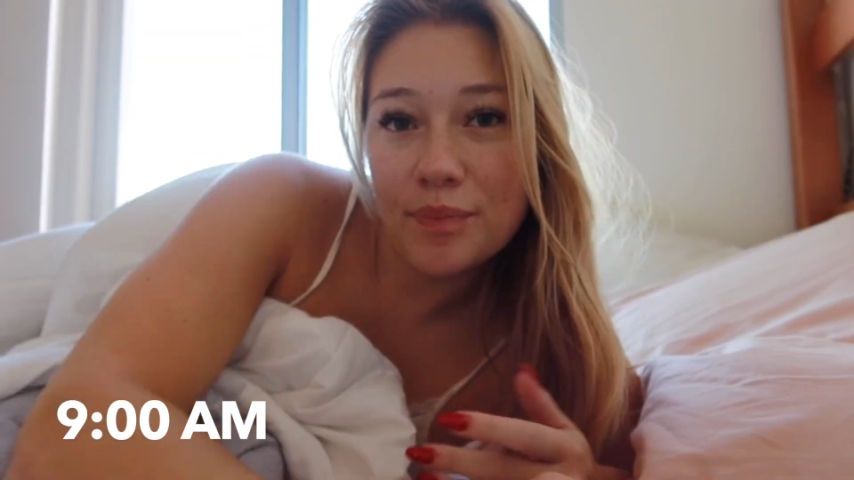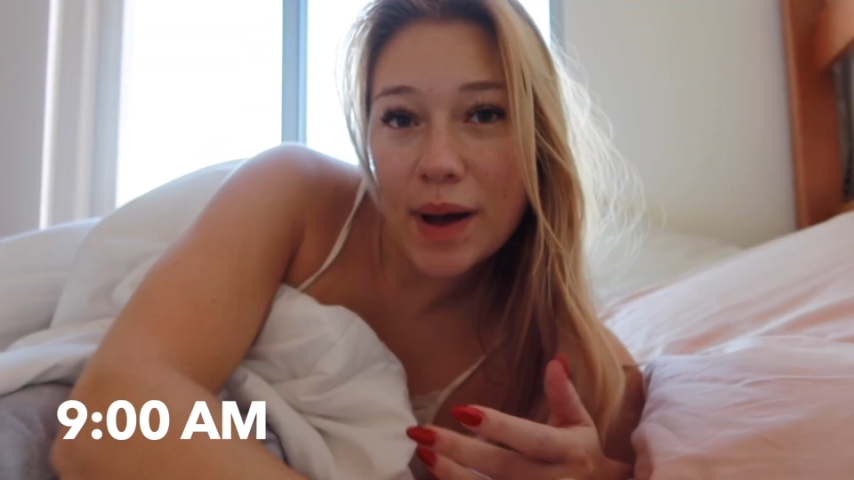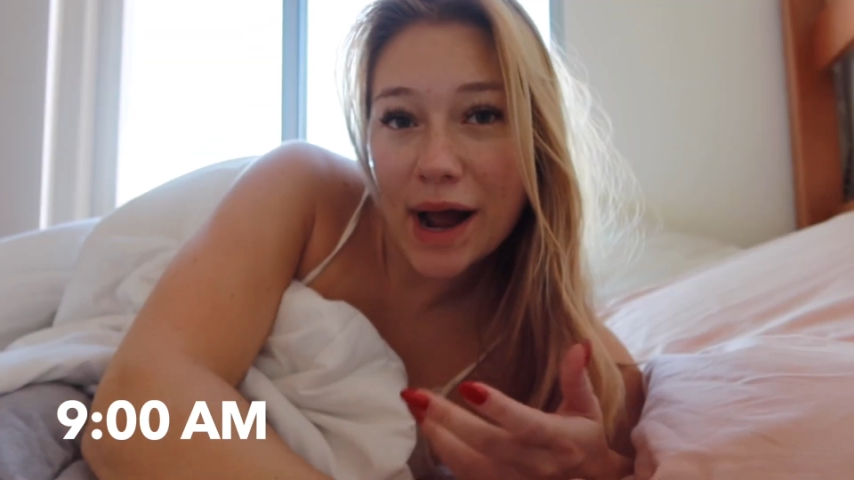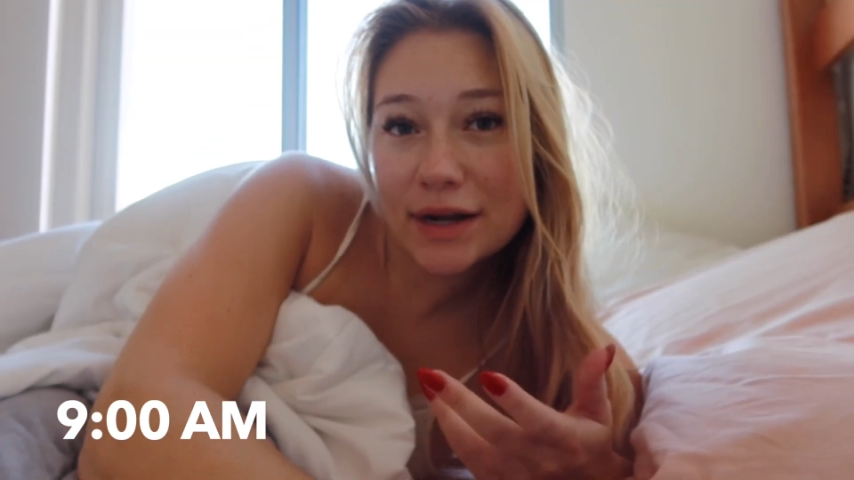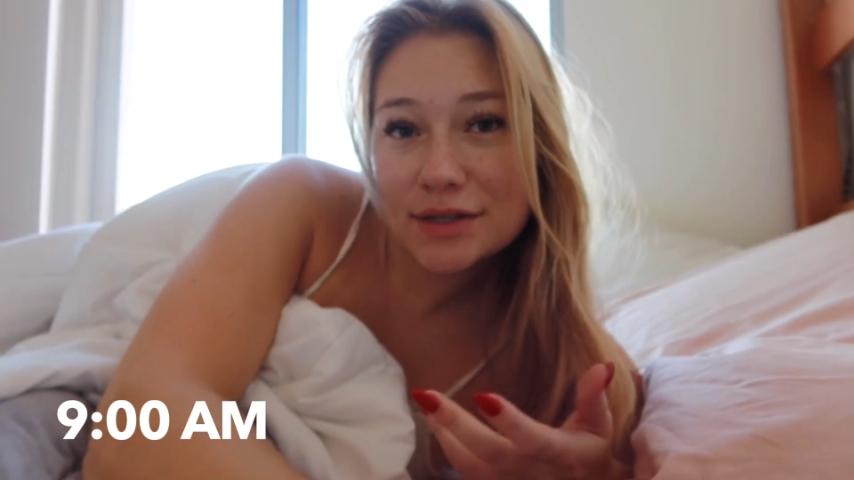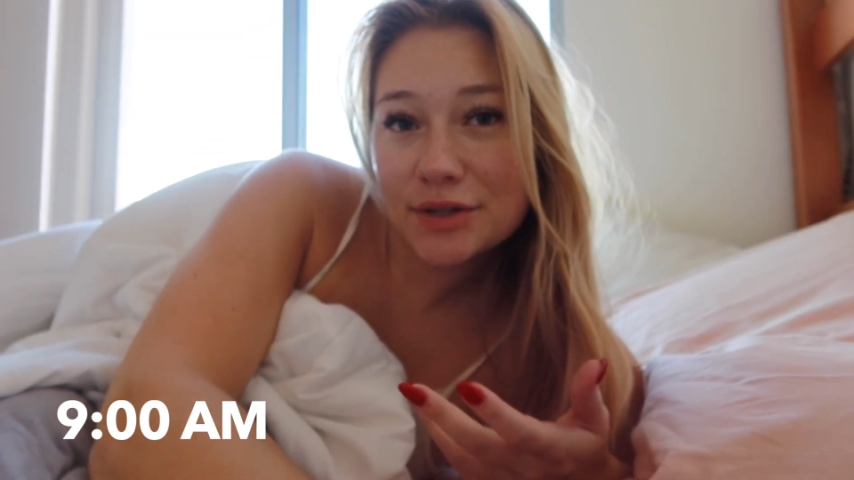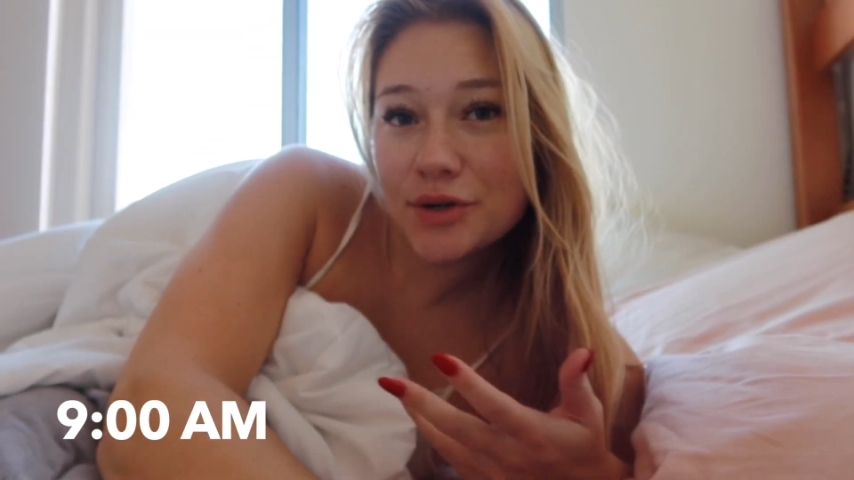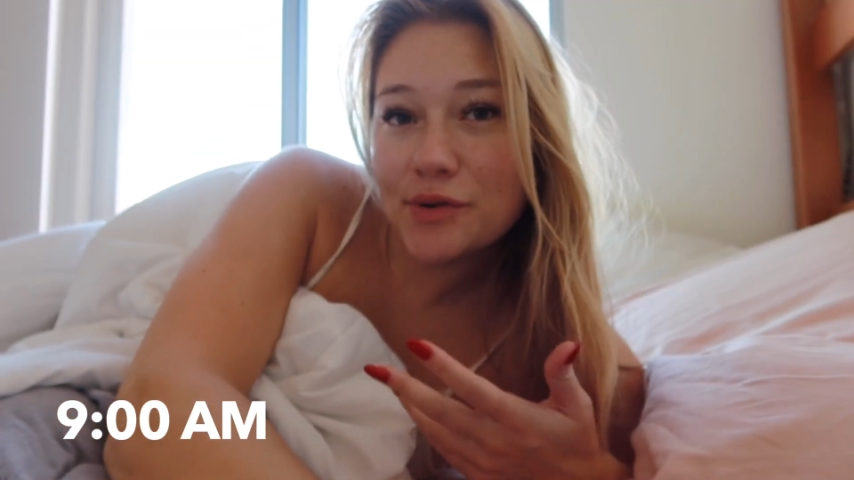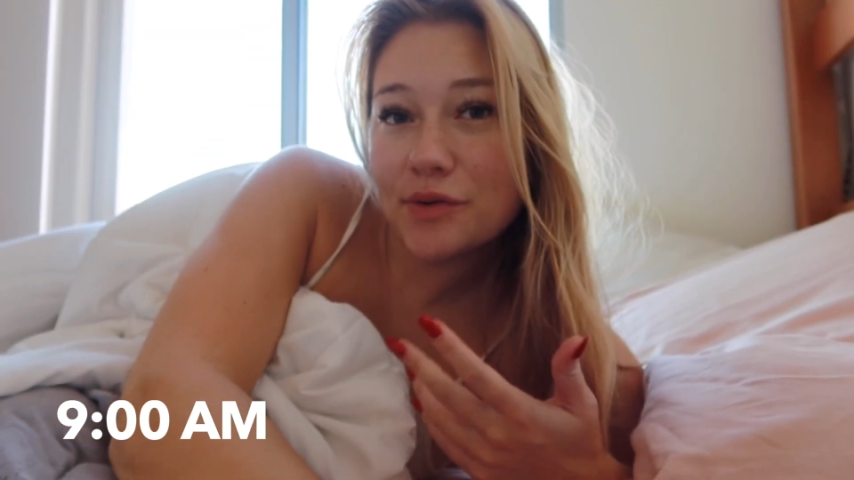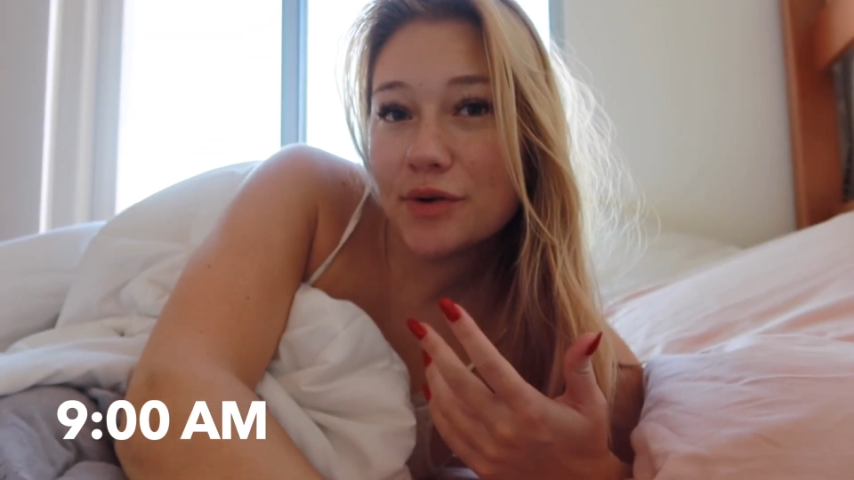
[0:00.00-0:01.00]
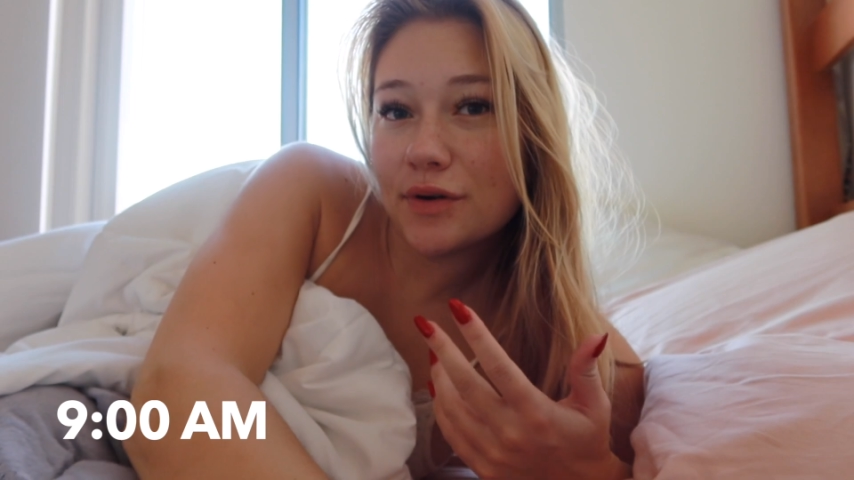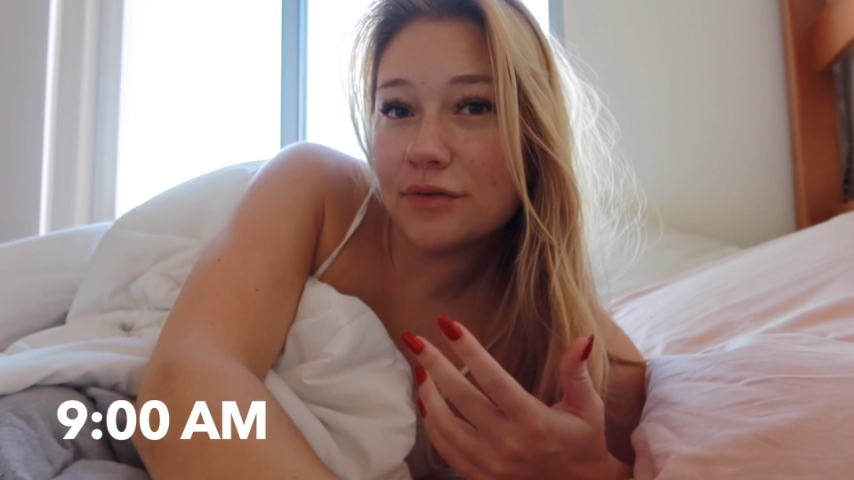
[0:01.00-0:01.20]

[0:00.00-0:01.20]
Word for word: Back to